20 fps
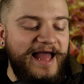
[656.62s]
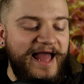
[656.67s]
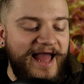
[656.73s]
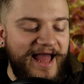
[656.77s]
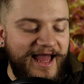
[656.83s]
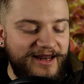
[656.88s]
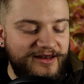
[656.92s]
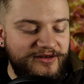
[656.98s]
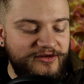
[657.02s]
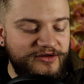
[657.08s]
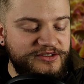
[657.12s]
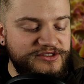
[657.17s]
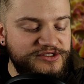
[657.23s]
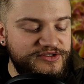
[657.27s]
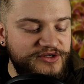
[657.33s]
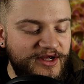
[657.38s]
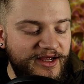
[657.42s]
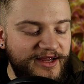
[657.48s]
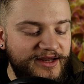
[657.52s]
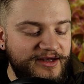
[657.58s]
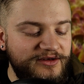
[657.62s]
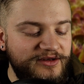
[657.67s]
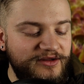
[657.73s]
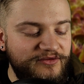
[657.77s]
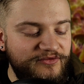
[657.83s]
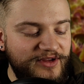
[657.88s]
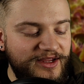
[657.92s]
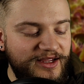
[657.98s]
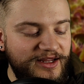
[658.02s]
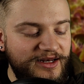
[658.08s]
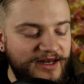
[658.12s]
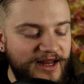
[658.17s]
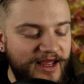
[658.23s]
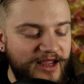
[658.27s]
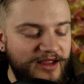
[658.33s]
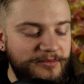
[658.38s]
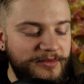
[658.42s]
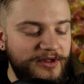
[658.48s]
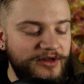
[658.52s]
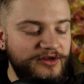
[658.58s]
and scientific
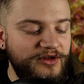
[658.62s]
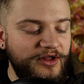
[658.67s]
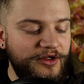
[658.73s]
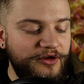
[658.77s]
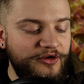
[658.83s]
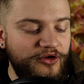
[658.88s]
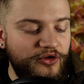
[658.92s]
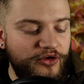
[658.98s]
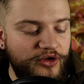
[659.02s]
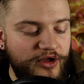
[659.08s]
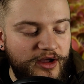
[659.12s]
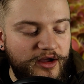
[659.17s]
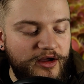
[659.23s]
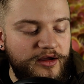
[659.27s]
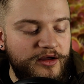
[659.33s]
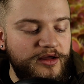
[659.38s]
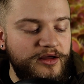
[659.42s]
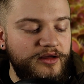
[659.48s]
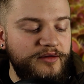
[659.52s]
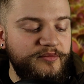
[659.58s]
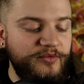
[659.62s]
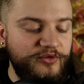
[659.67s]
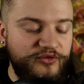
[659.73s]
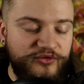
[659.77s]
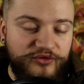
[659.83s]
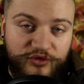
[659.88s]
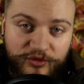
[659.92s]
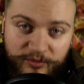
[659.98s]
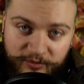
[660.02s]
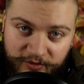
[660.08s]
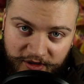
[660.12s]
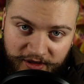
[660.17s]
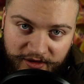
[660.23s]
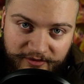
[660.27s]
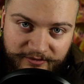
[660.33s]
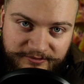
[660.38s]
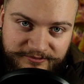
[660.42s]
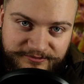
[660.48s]
name, Danuya muscipula.